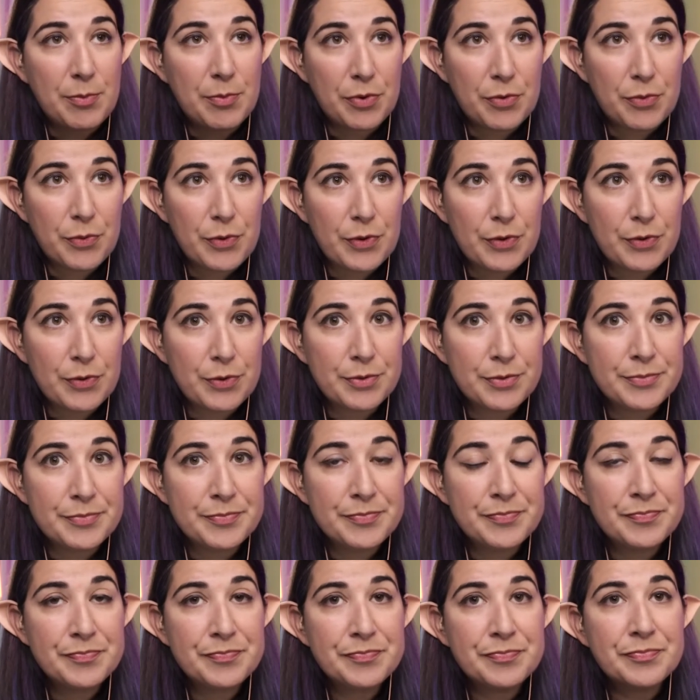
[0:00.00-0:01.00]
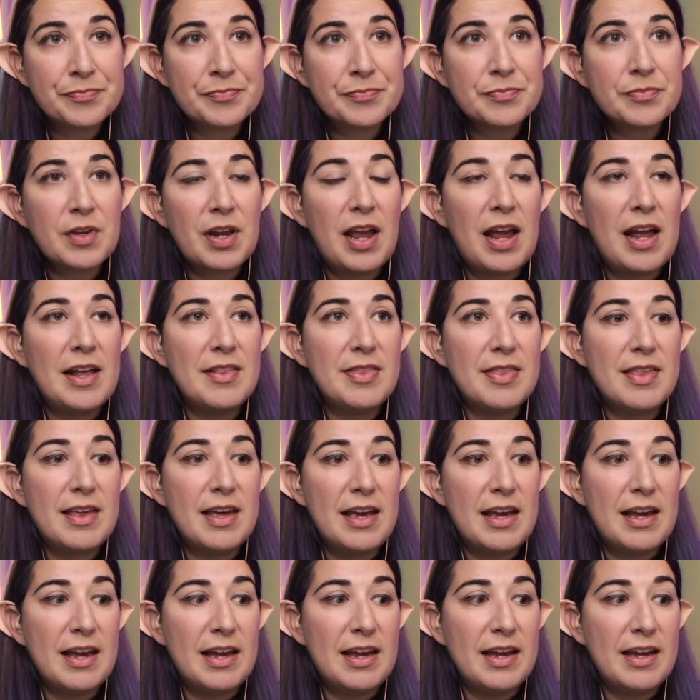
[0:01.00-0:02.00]
through and
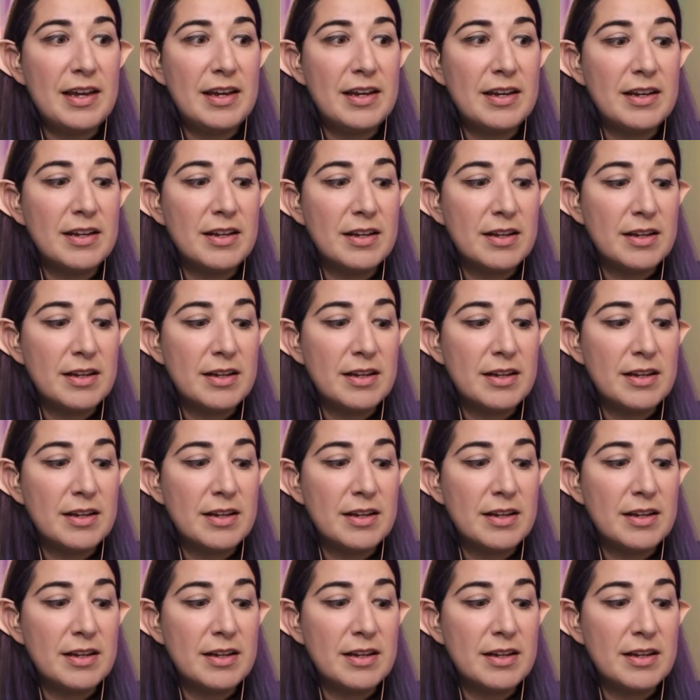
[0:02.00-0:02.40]
they